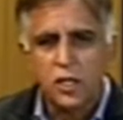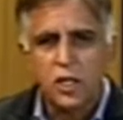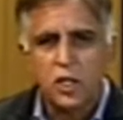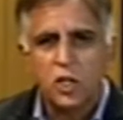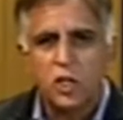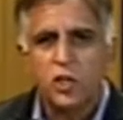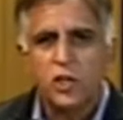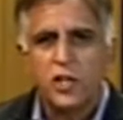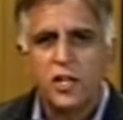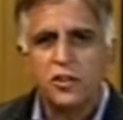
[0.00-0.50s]

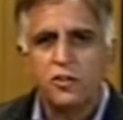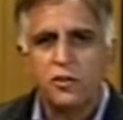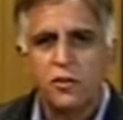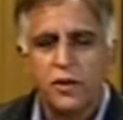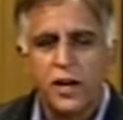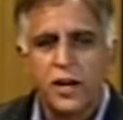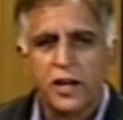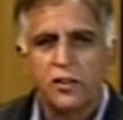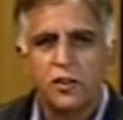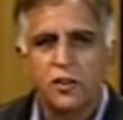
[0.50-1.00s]
learning
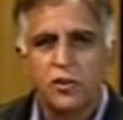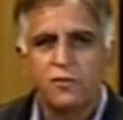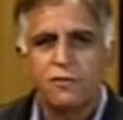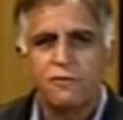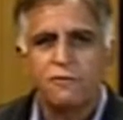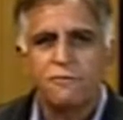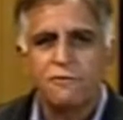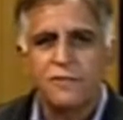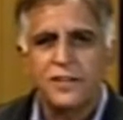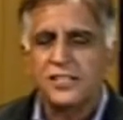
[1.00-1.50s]
director of
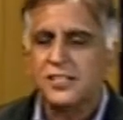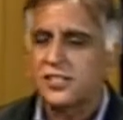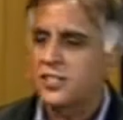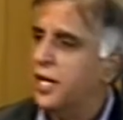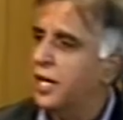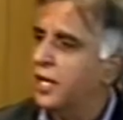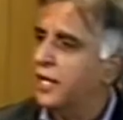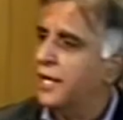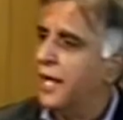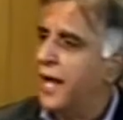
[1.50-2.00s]

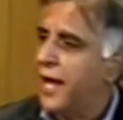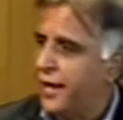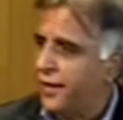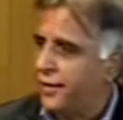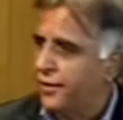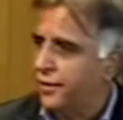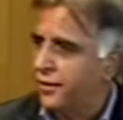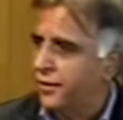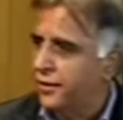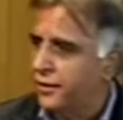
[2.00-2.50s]
Vista
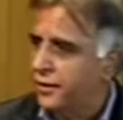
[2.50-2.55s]
Land,